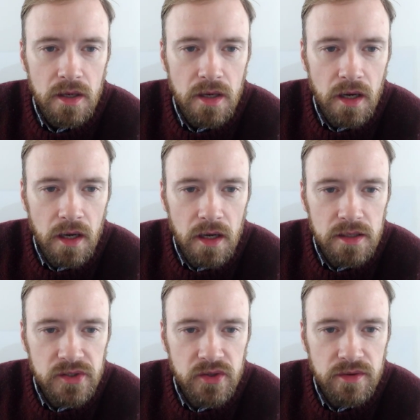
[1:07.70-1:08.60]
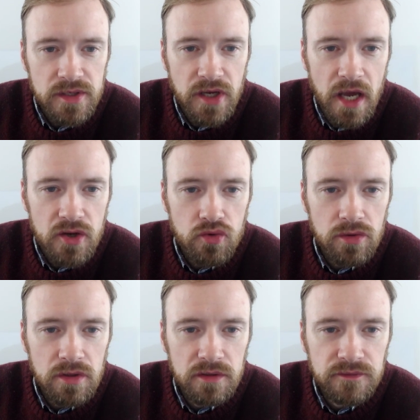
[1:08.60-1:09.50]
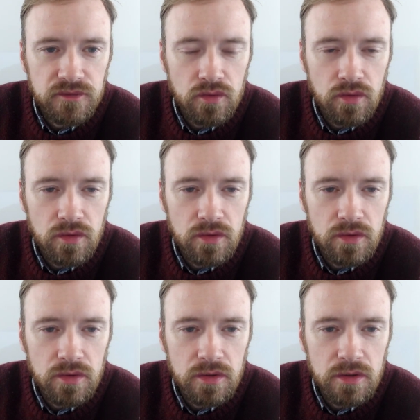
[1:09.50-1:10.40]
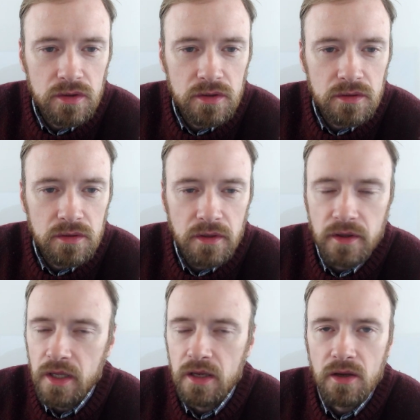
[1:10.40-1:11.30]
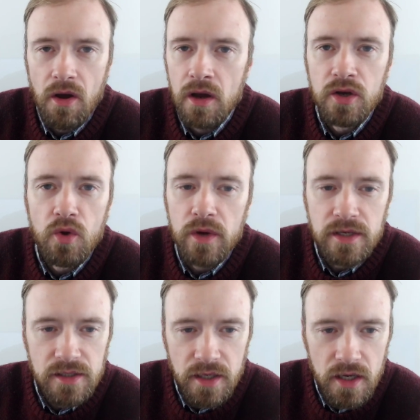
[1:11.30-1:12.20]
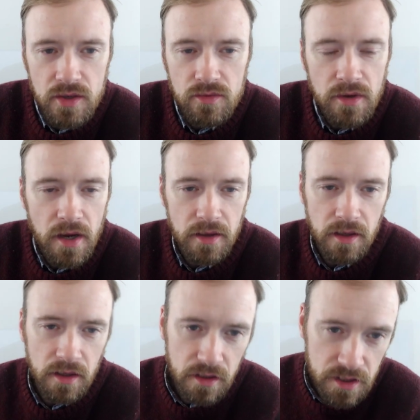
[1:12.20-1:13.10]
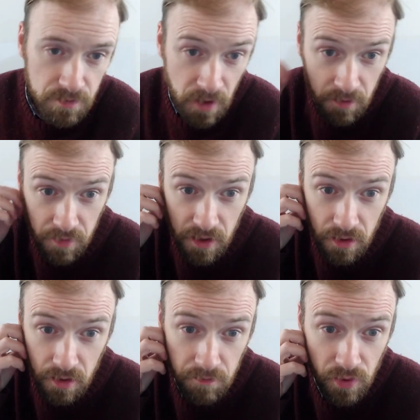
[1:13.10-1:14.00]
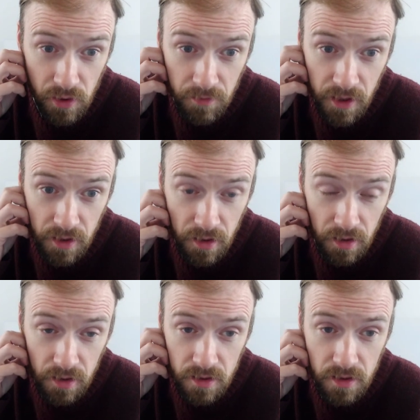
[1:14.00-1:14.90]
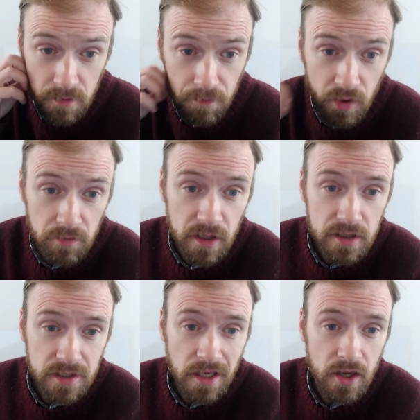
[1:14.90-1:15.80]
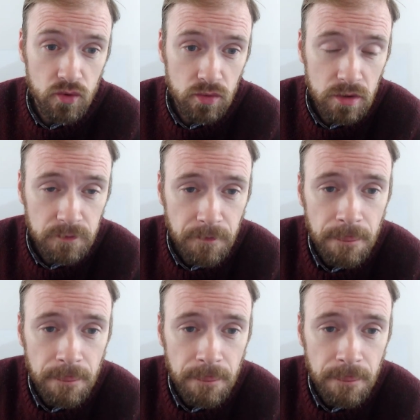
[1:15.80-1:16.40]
So the schedule for the ongoing schedule, I think this might be a permanent schedule.